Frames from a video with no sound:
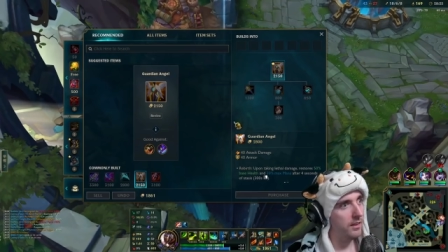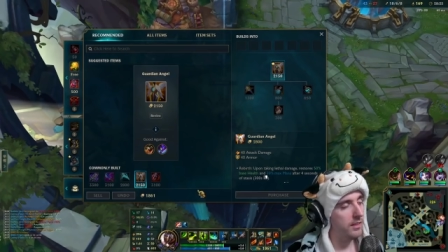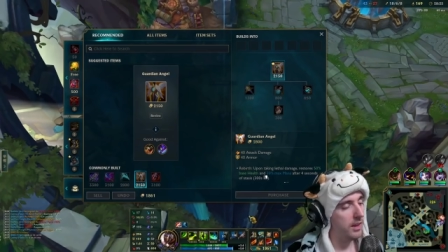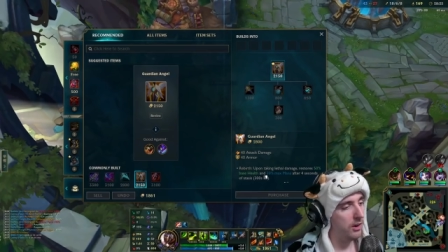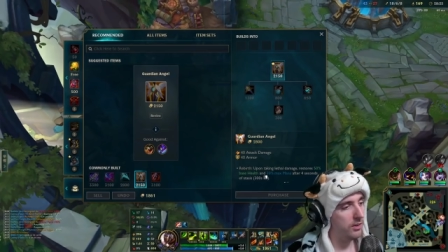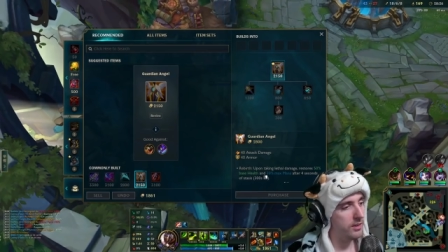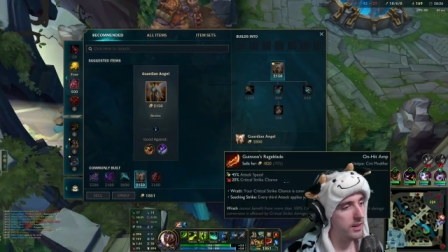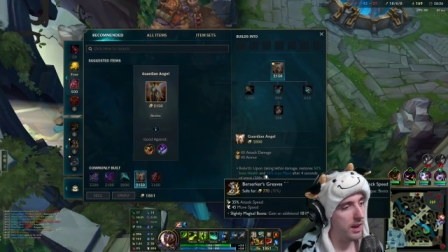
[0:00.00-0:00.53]
They
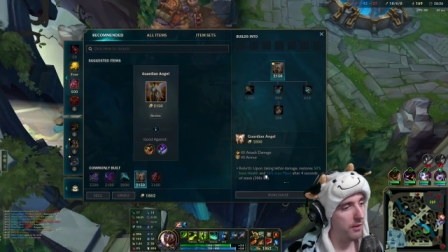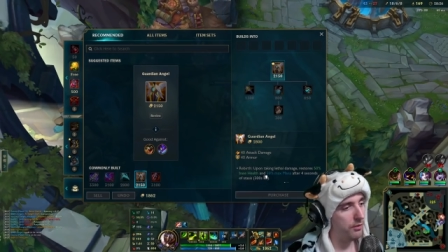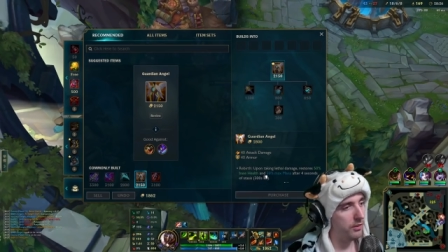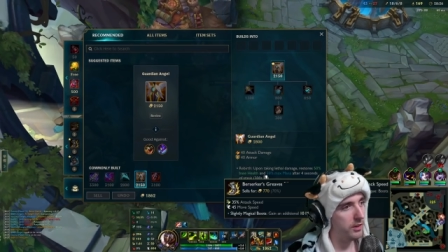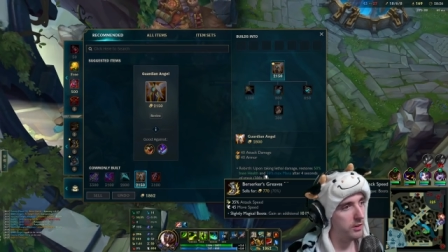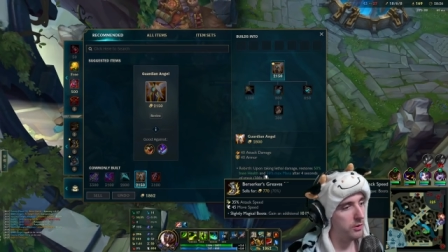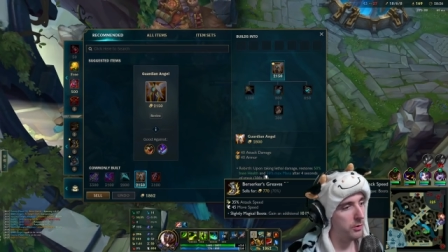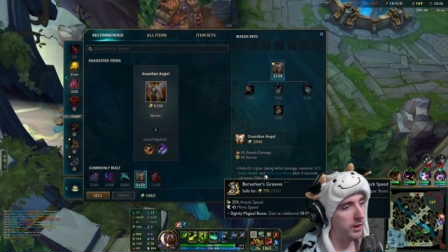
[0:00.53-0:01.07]
are
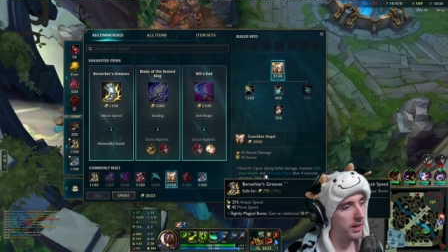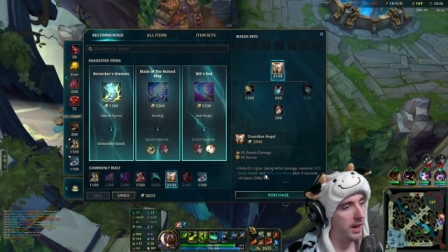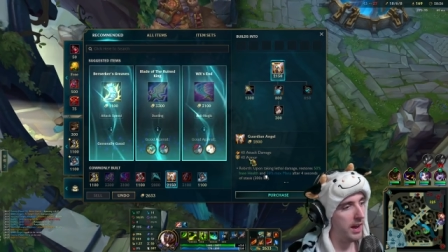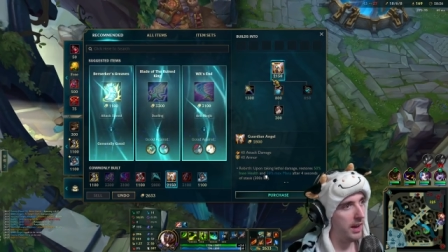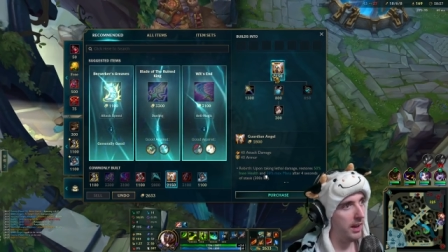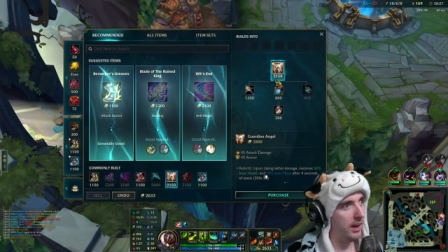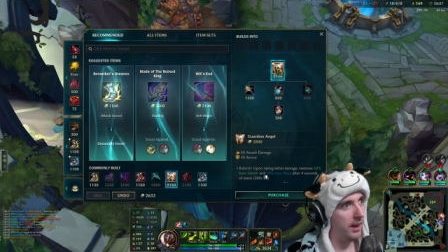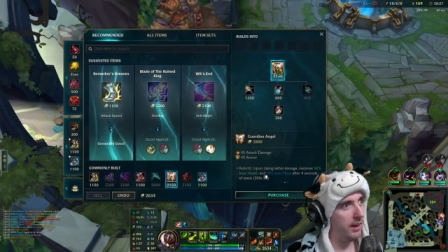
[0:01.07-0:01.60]
definitely doing
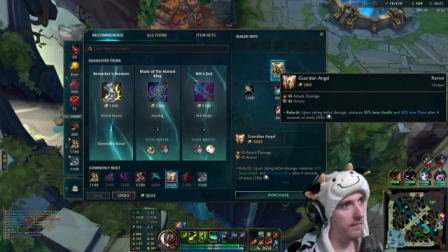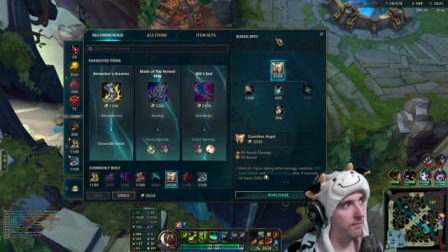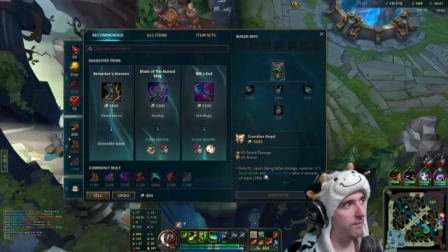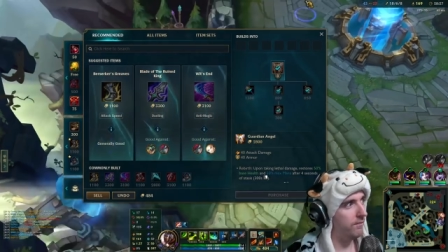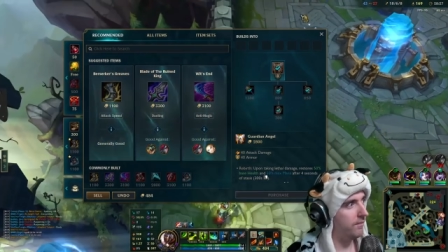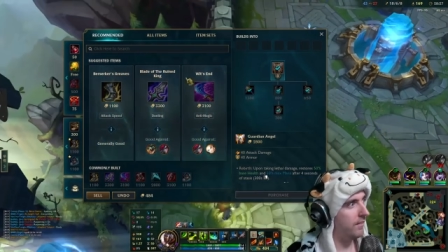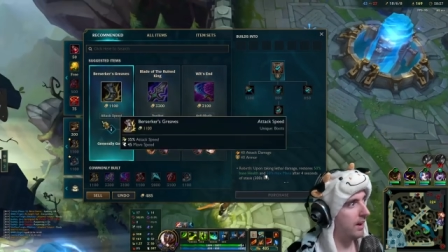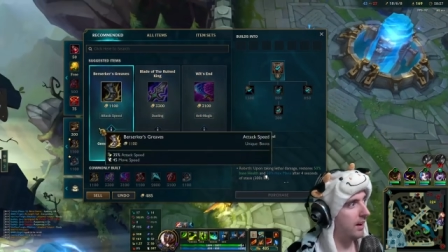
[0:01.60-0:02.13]
that. I'm
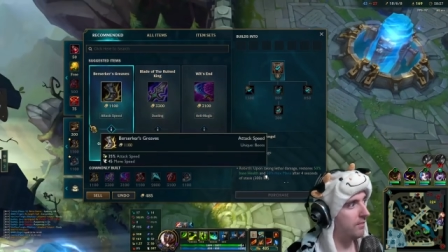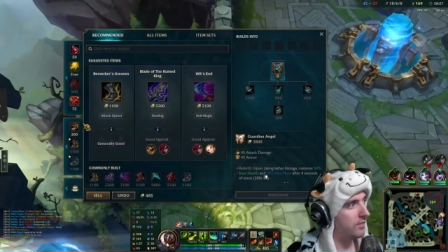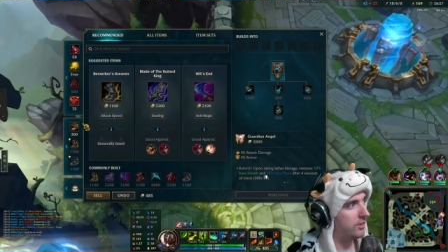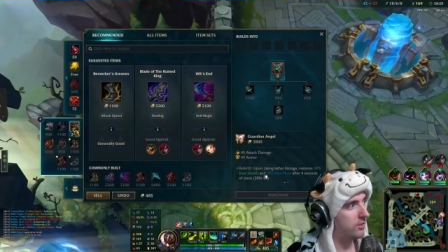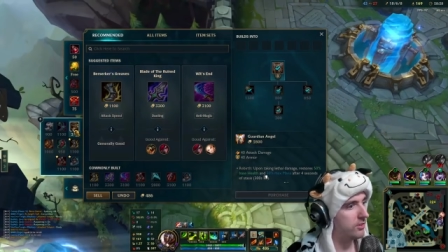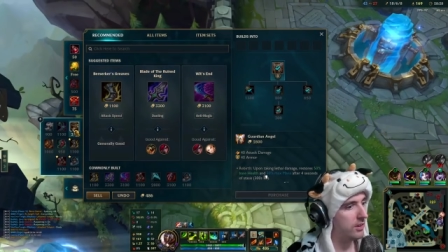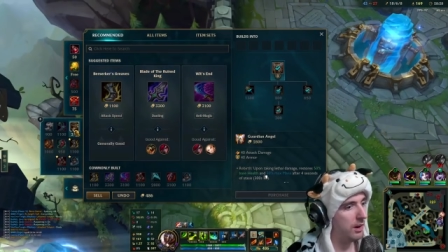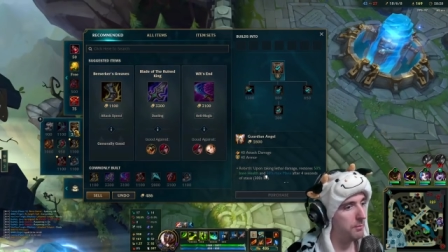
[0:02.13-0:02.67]
I'm
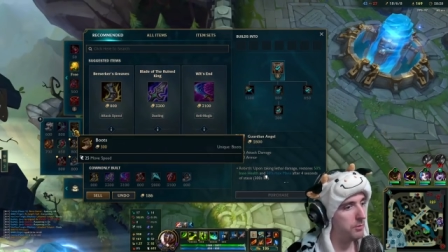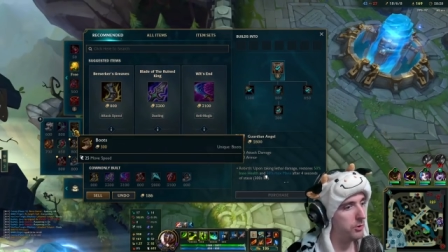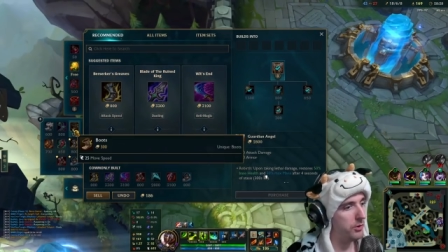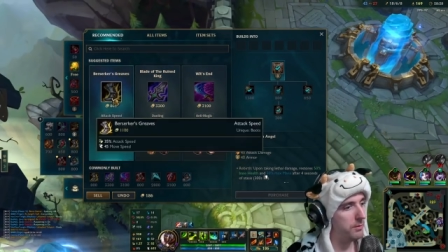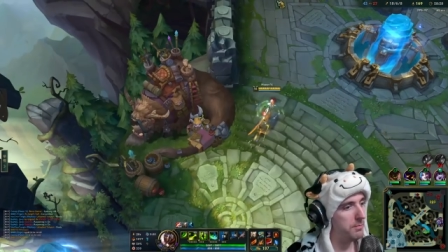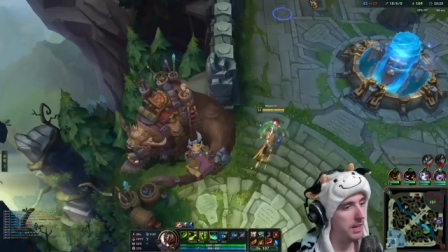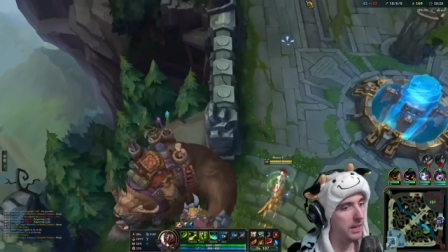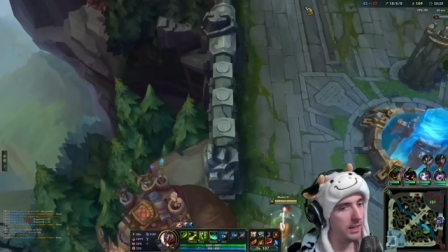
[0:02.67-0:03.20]
just I'm doing me,